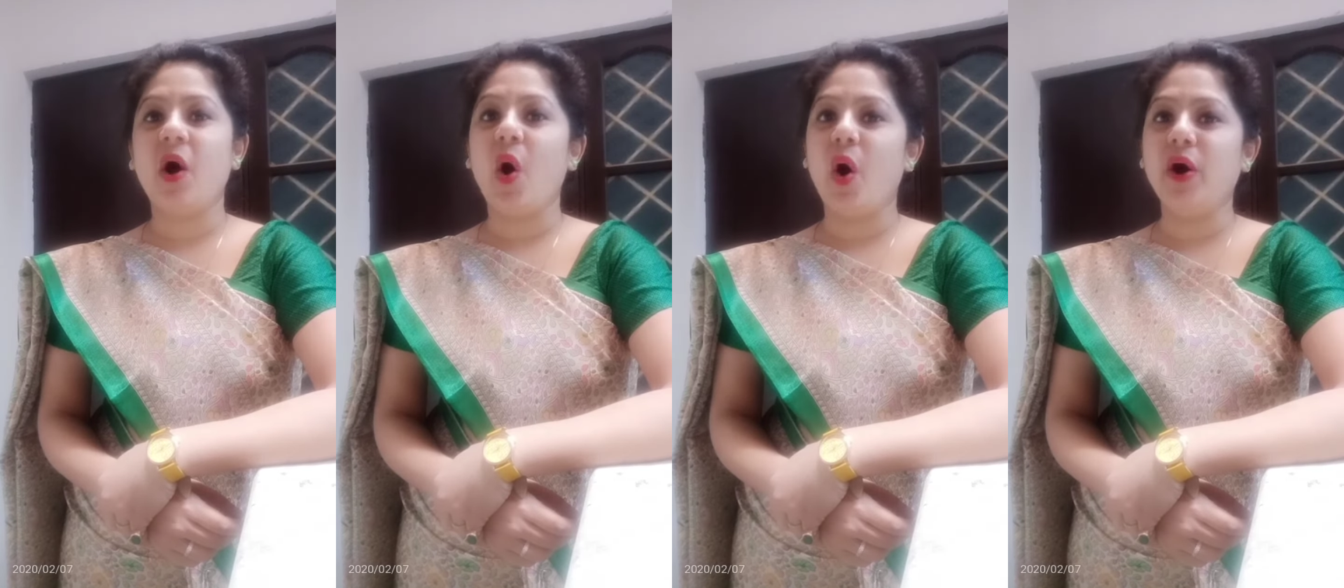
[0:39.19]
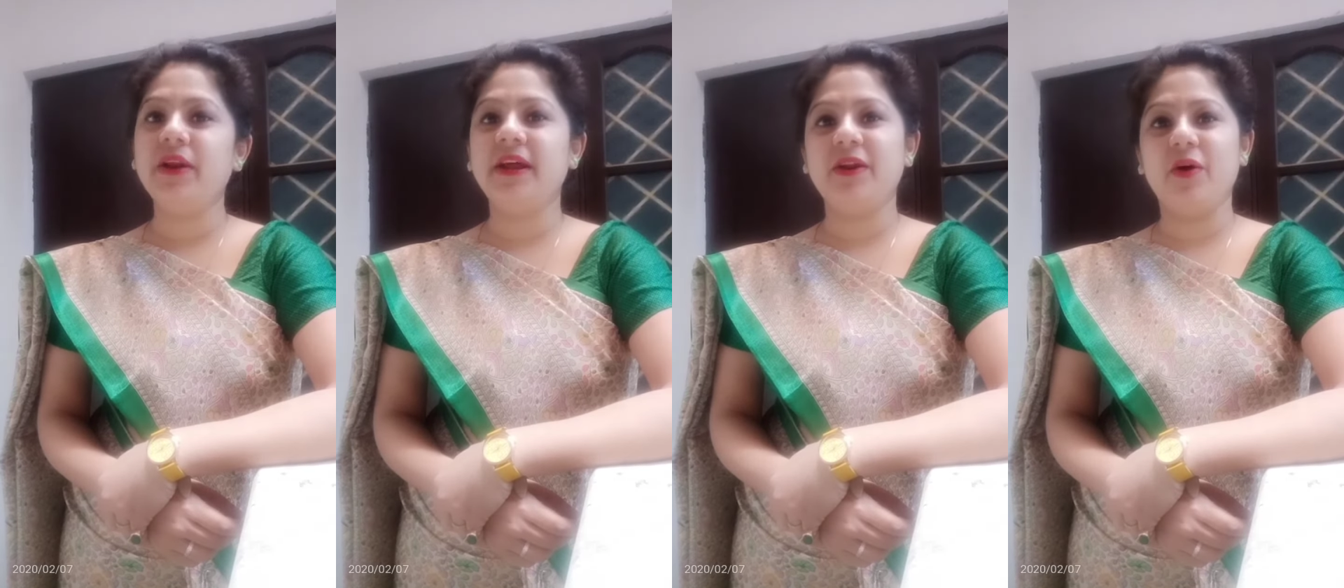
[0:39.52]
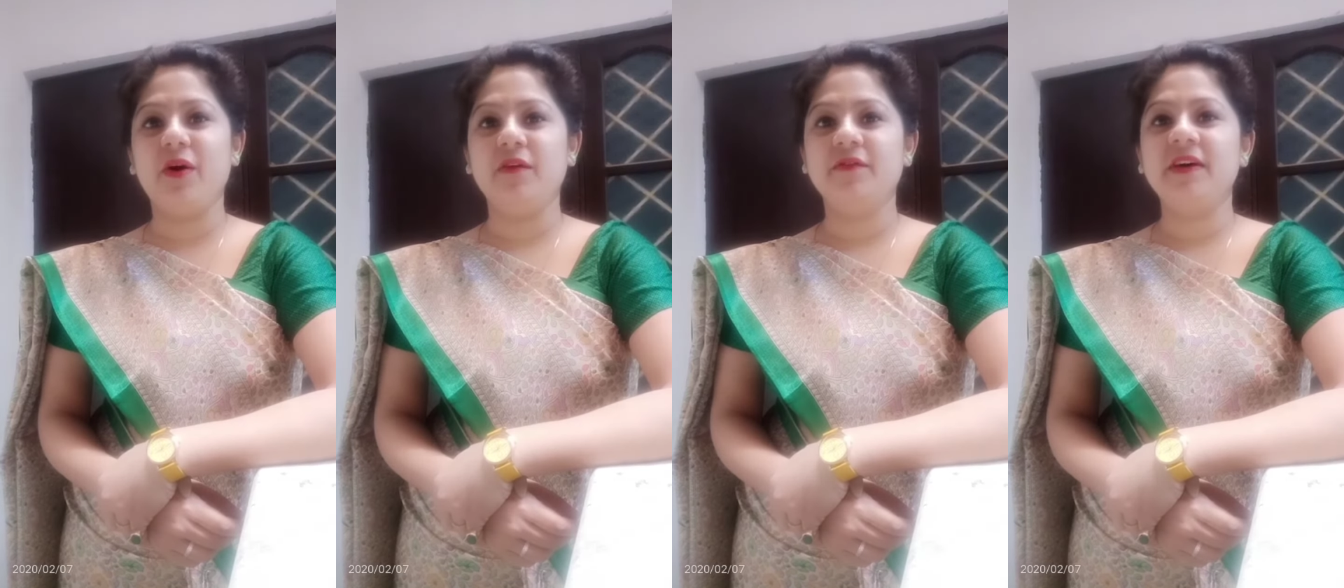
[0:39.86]
on and
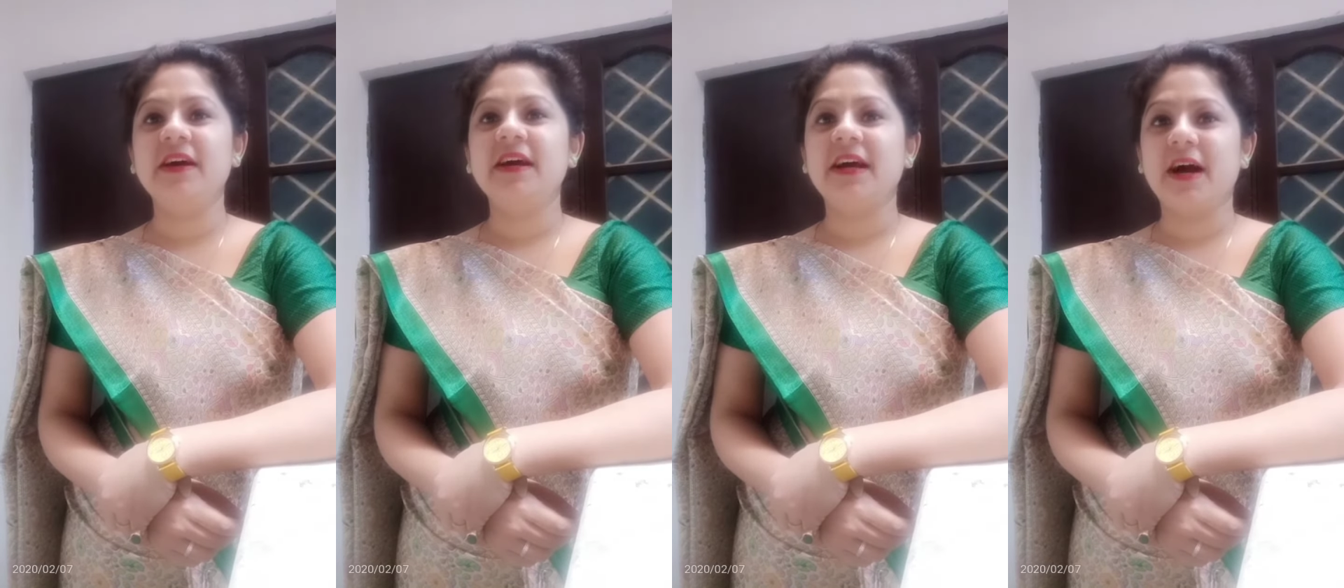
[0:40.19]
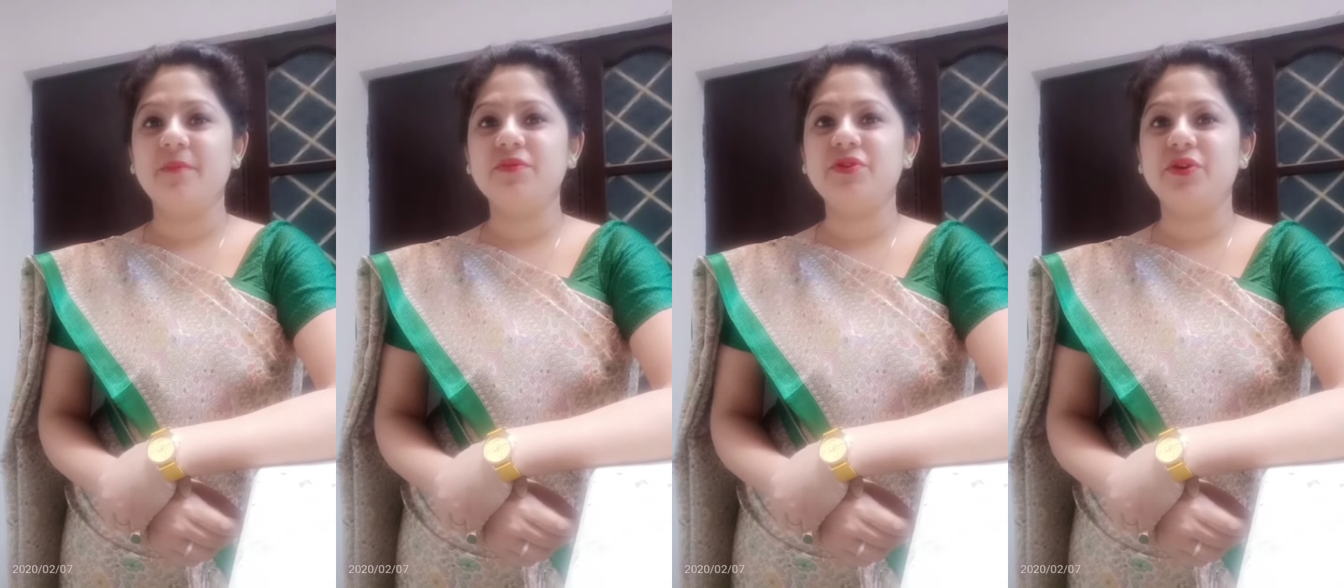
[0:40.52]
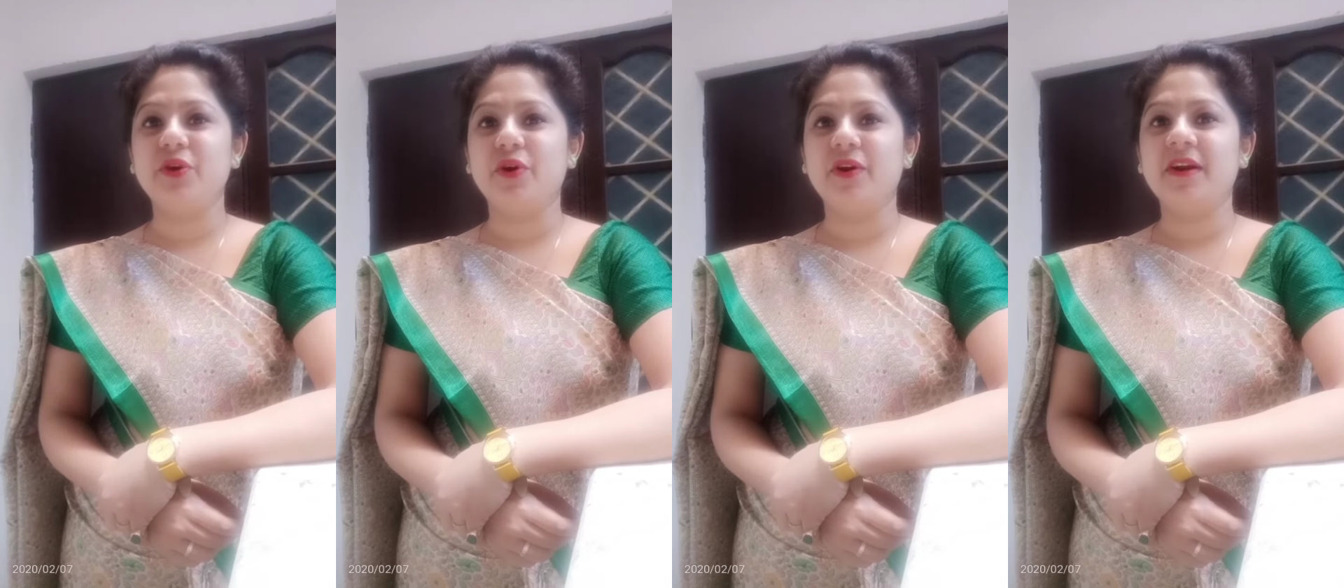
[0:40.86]
off come to
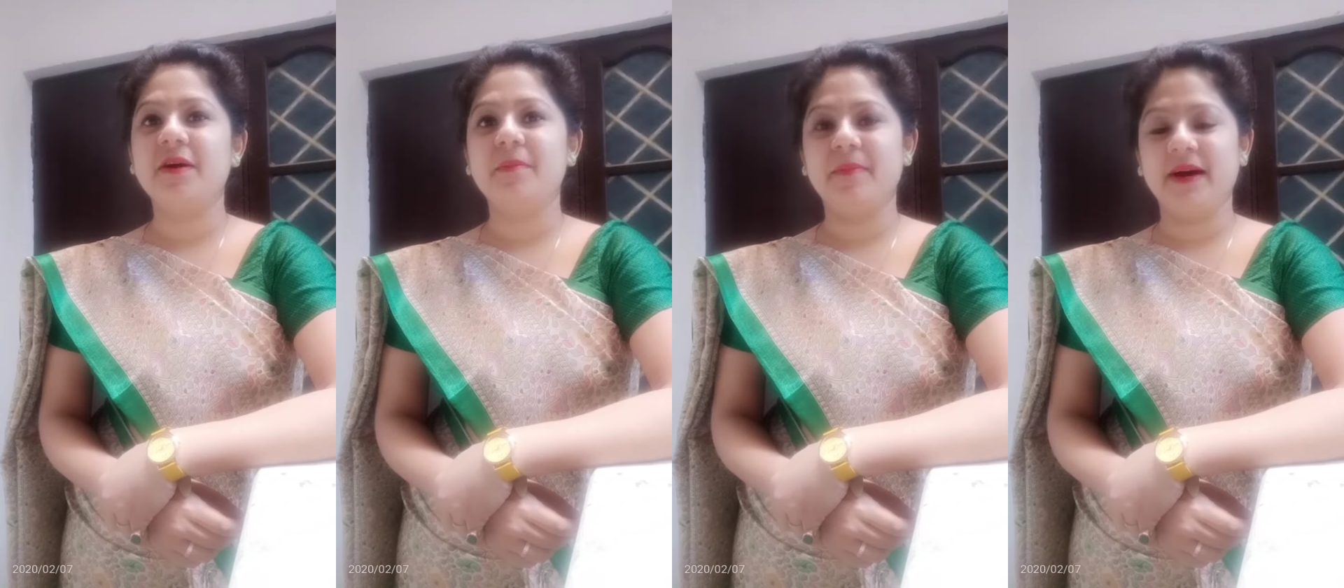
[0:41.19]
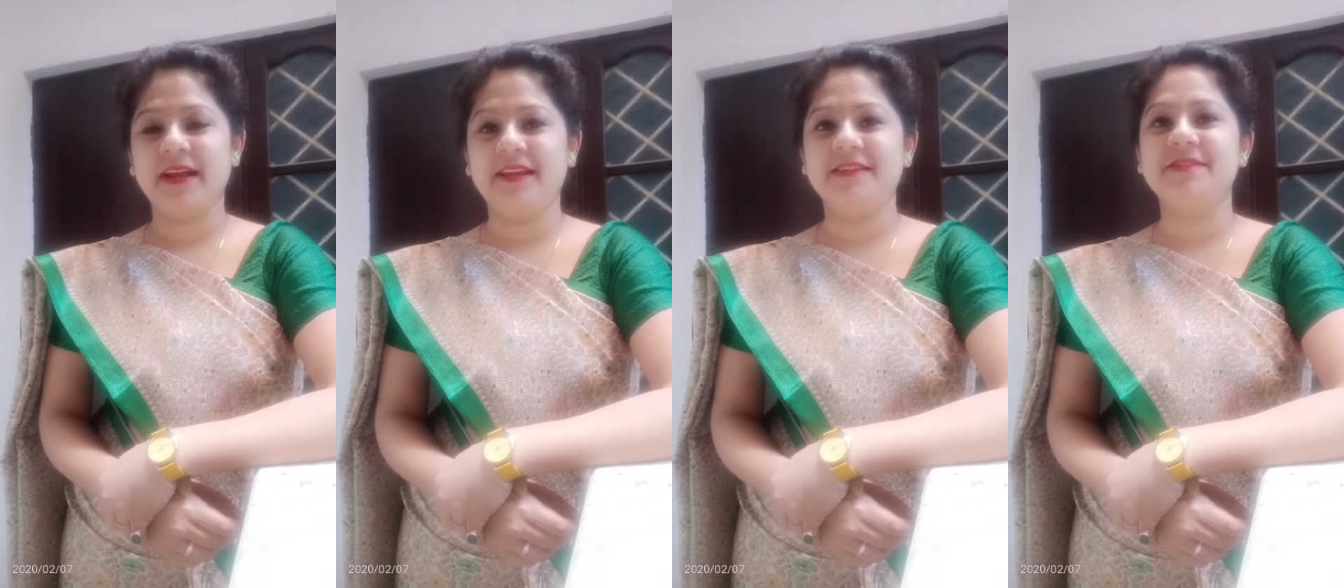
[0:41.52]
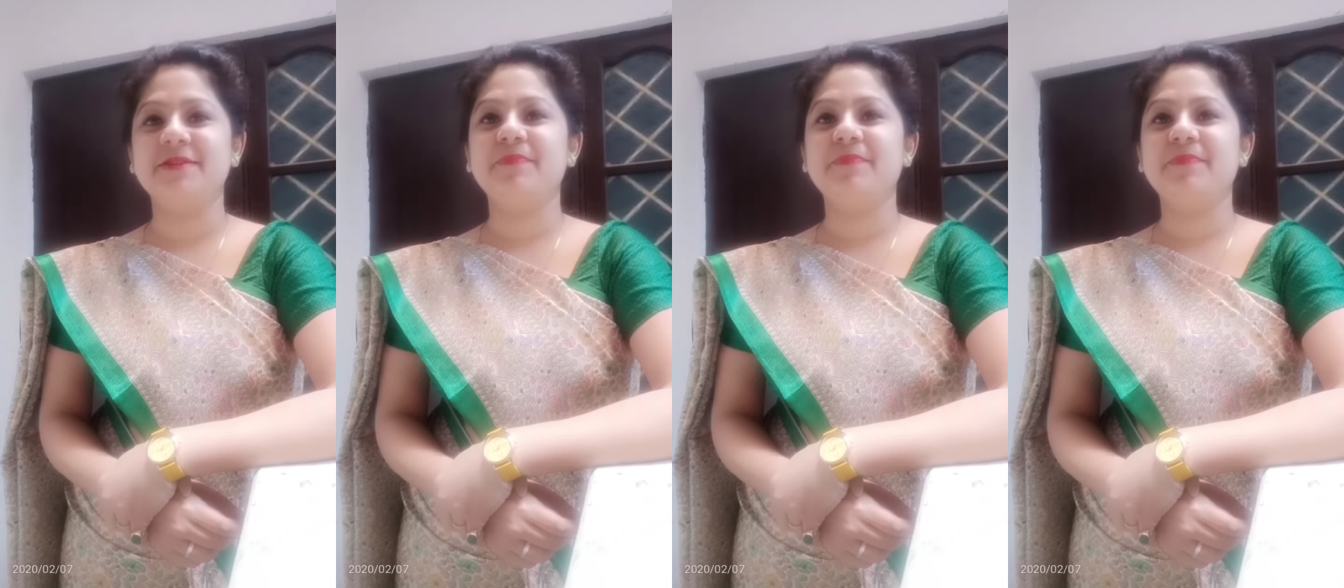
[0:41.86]
your mind.